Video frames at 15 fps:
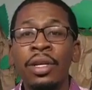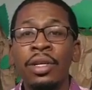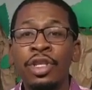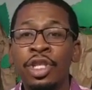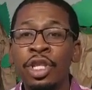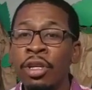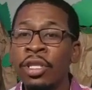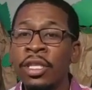
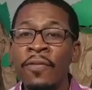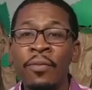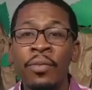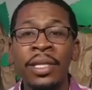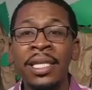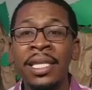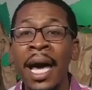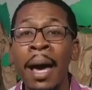Joseph
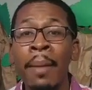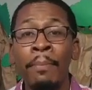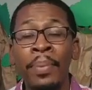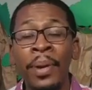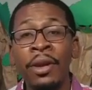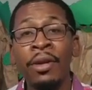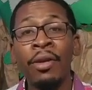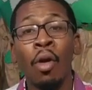was not
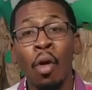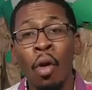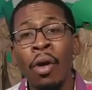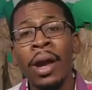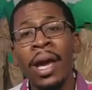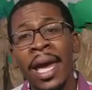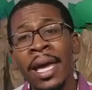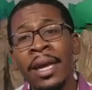bitter
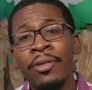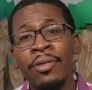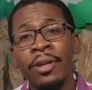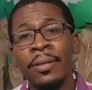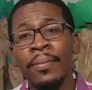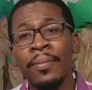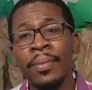or angry.